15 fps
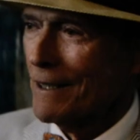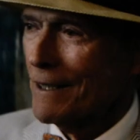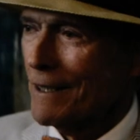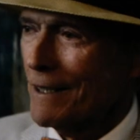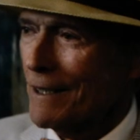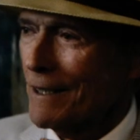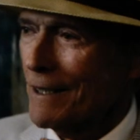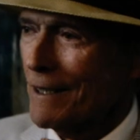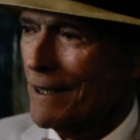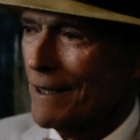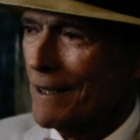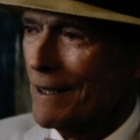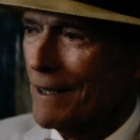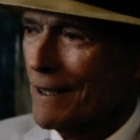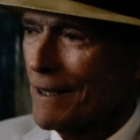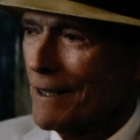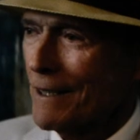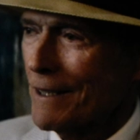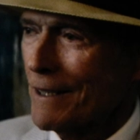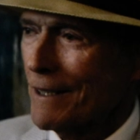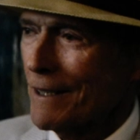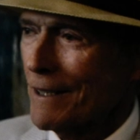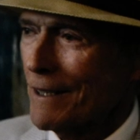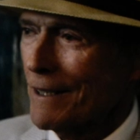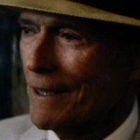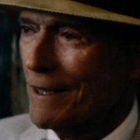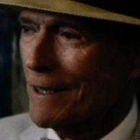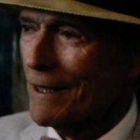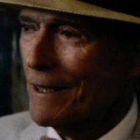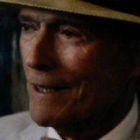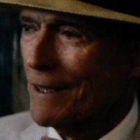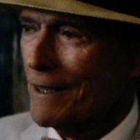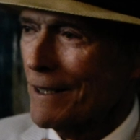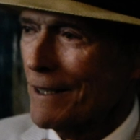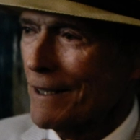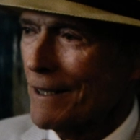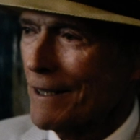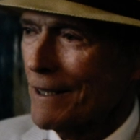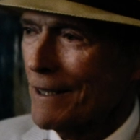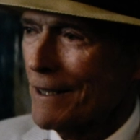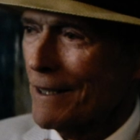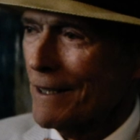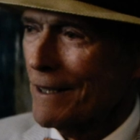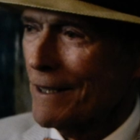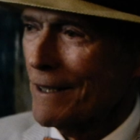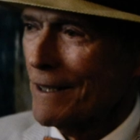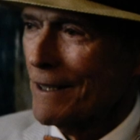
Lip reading: Nothing is said.